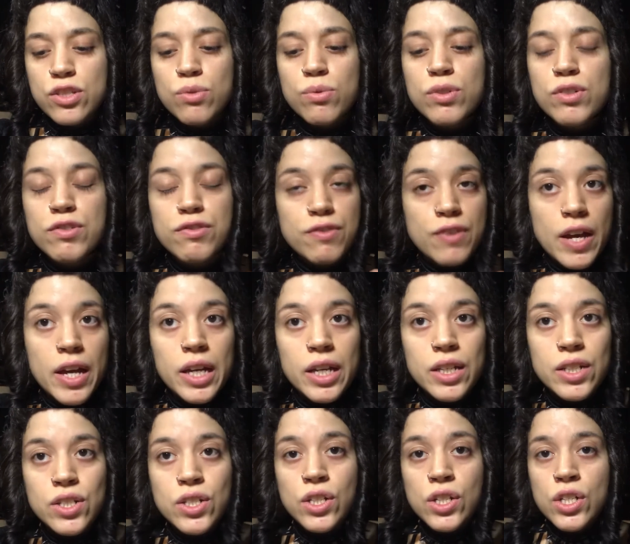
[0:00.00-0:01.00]
you will
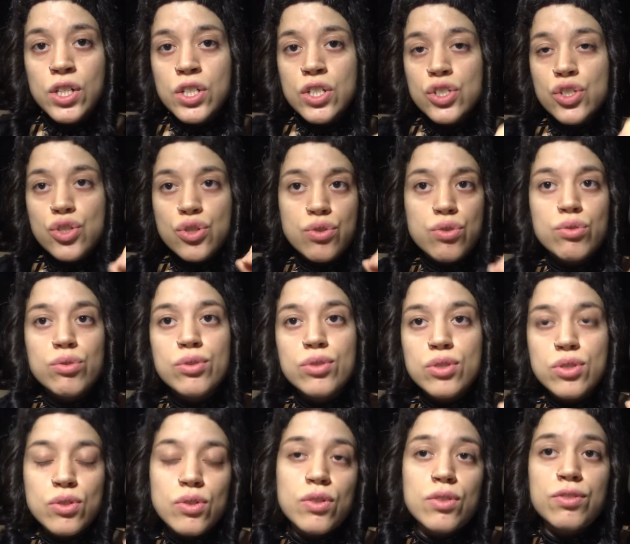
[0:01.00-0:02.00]
find true
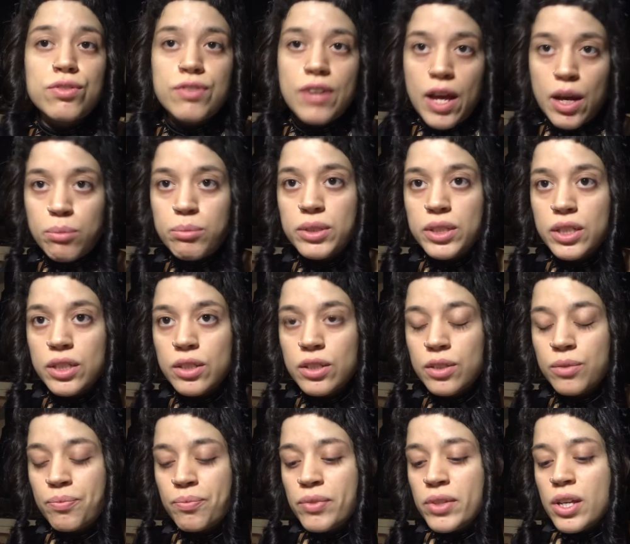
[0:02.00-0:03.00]
soul family
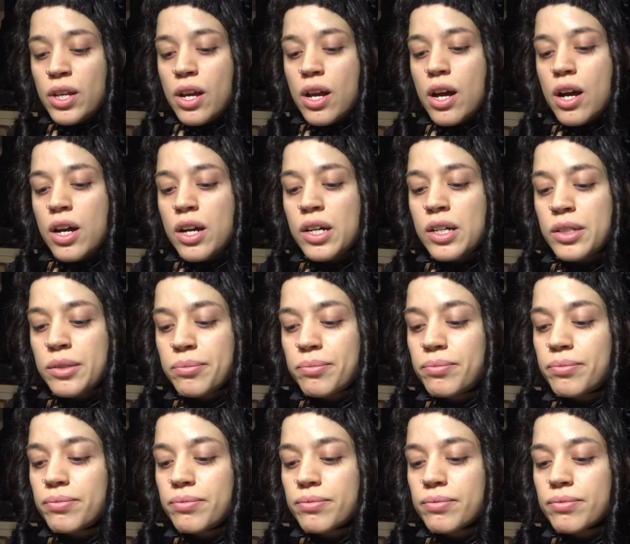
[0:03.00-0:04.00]

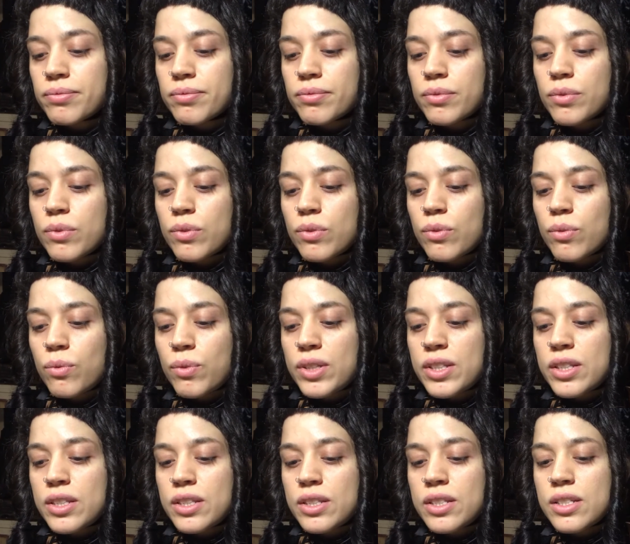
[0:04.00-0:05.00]
um,
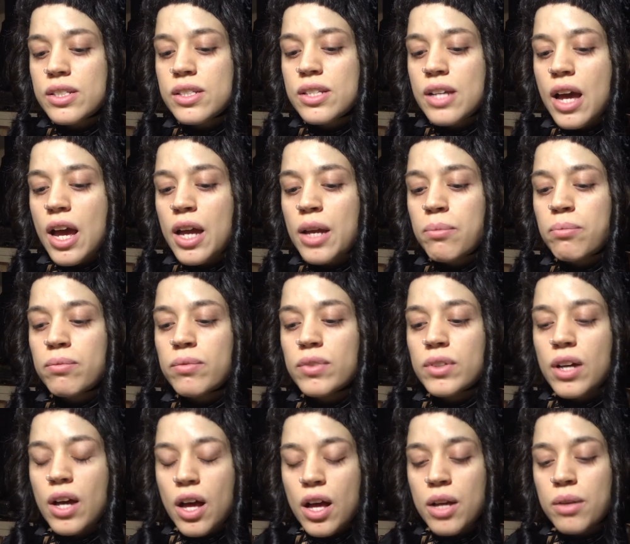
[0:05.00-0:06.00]
when the time
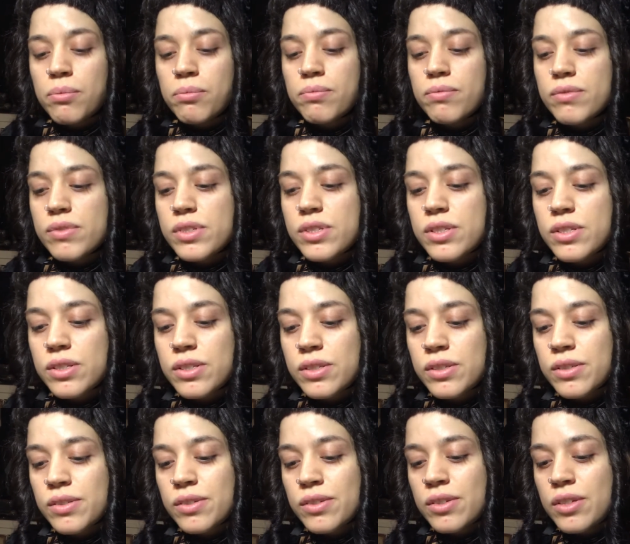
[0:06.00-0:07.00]
comes
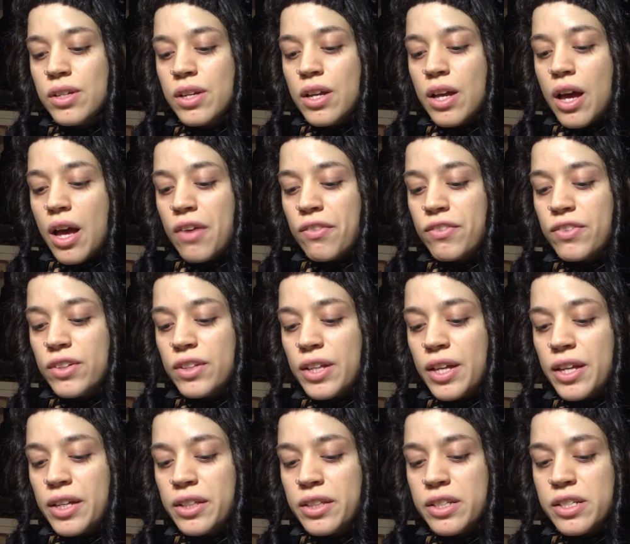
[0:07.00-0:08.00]
I feel
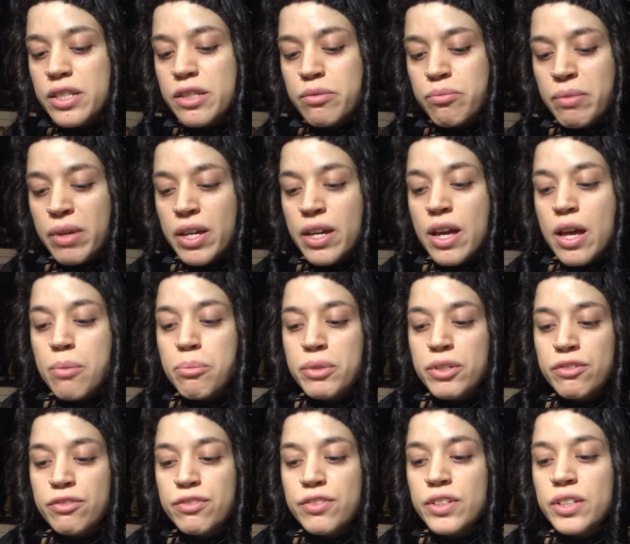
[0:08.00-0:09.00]
like this may have been
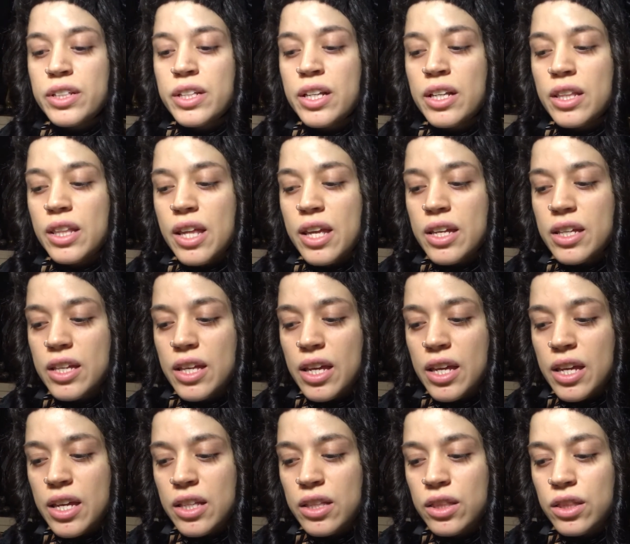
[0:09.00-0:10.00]
feeling like
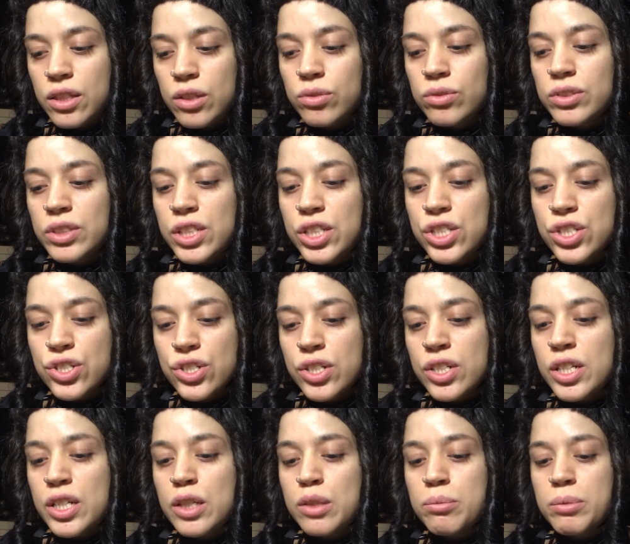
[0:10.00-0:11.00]
a lonely
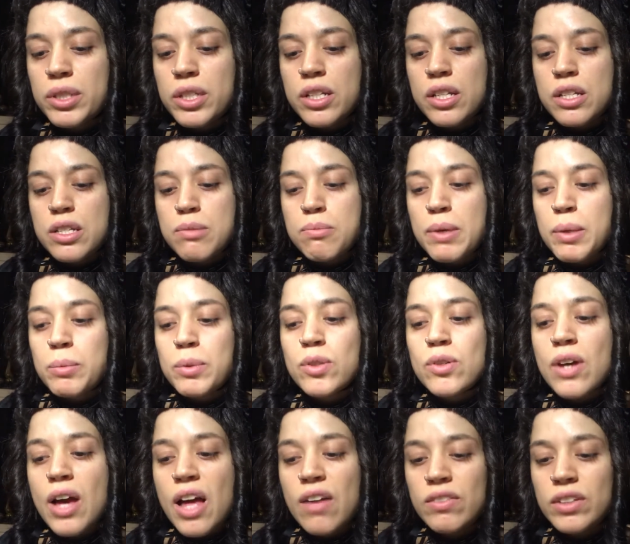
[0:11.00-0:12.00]
journey because maybe you
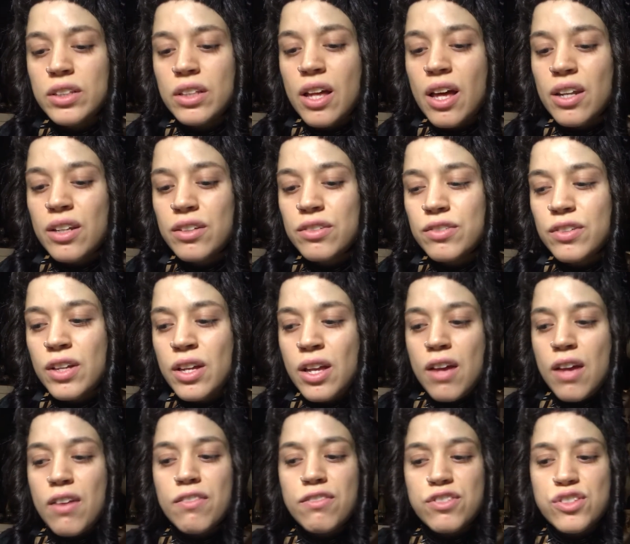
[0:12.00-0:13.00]
have a lot of
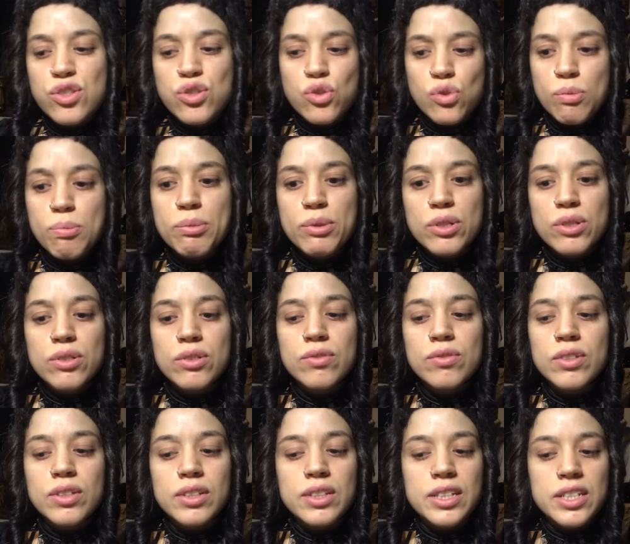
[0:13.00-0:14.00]
super
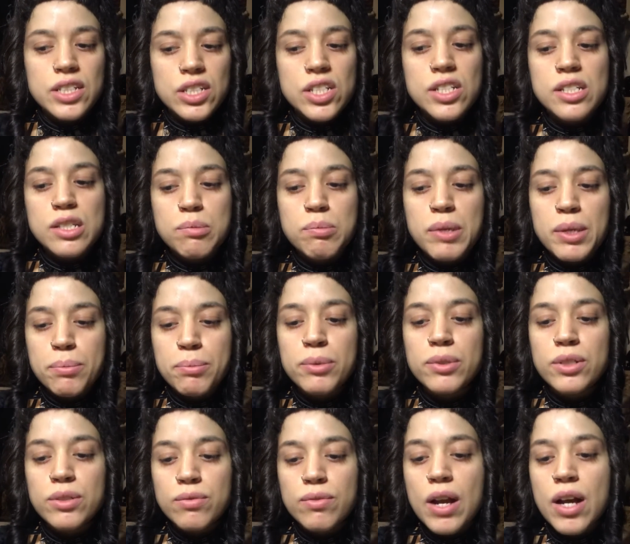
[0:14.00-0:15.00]
religious
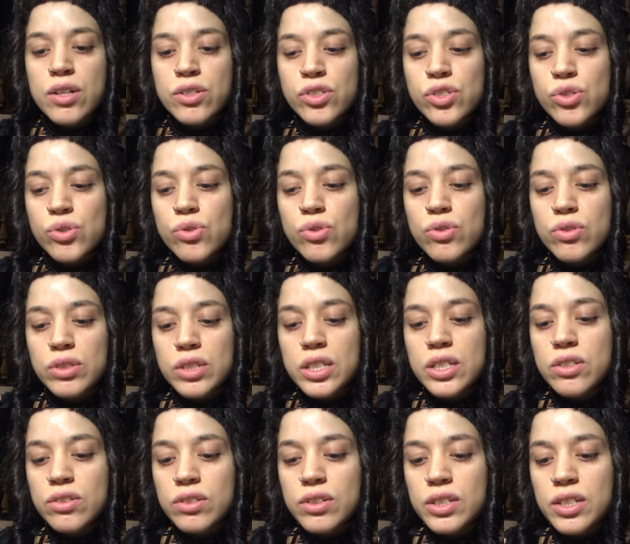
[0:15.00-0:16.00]
people around you who
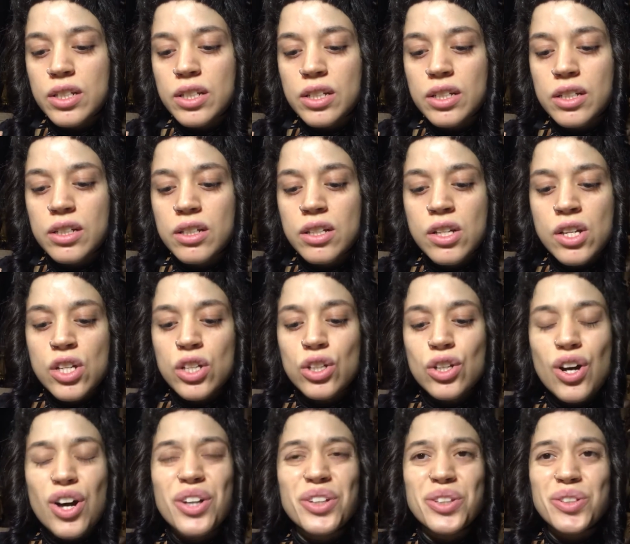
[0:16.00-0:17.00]
literally
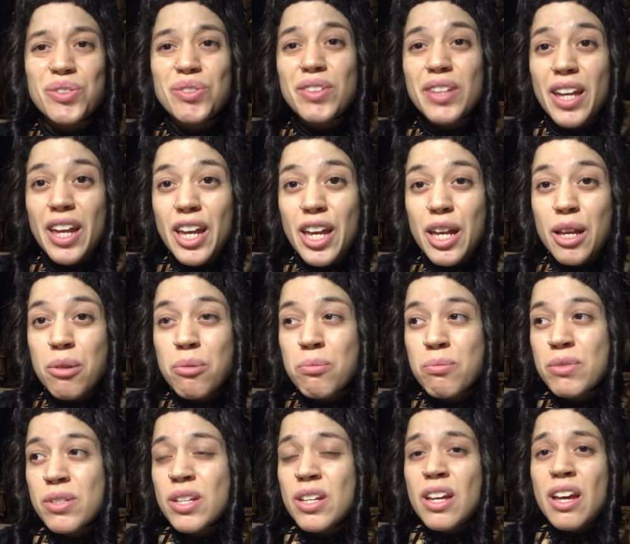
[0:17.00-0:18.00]
call you
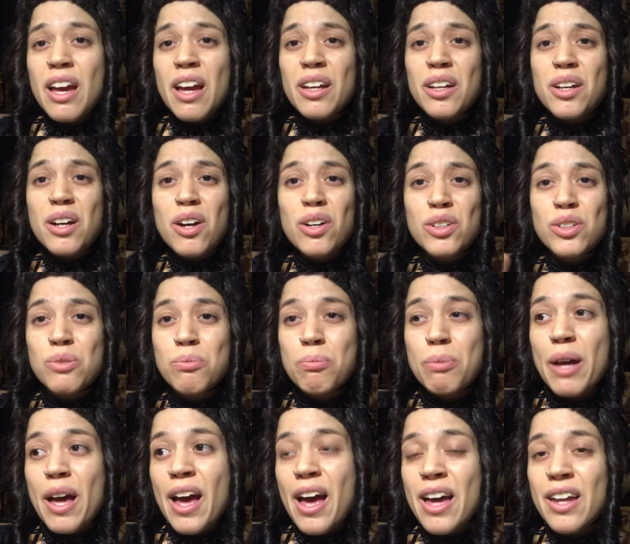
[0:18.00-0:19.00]
names and call you
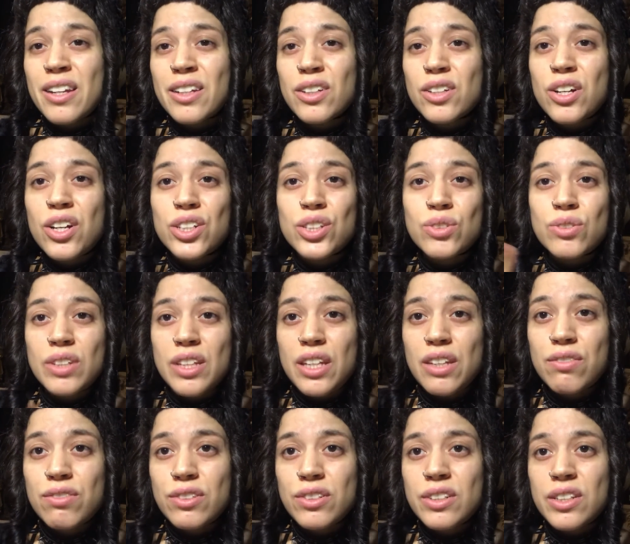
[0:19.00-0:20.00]
bad and call you
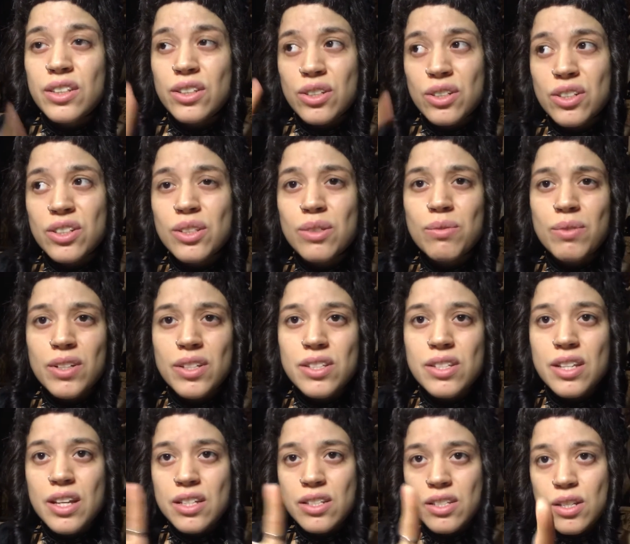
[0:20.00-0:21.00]
evil and they're the
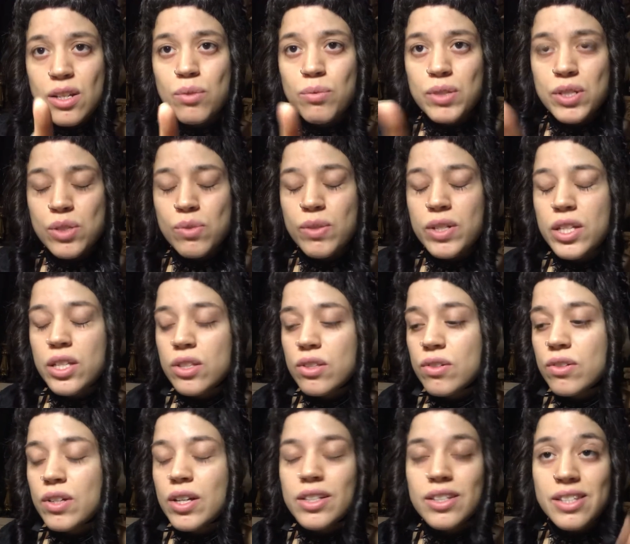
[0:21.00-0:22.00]
ones I saw 120
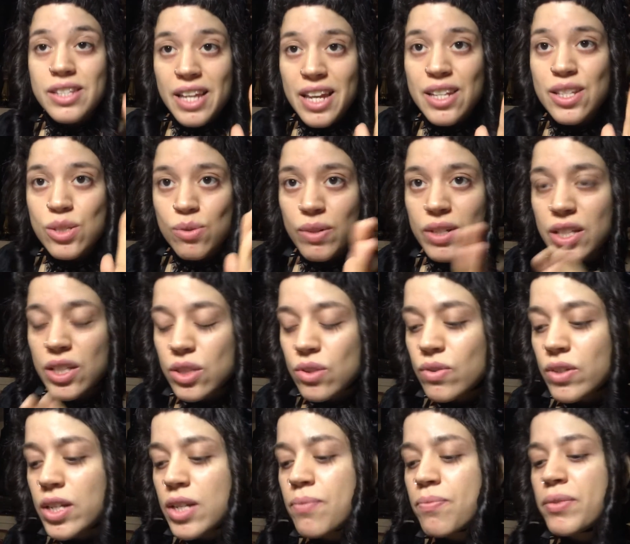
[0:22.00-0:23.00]
uh,
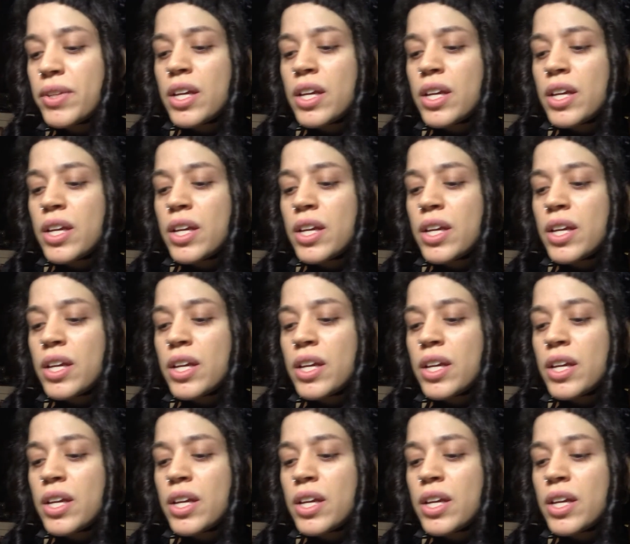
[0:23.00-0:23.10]
1023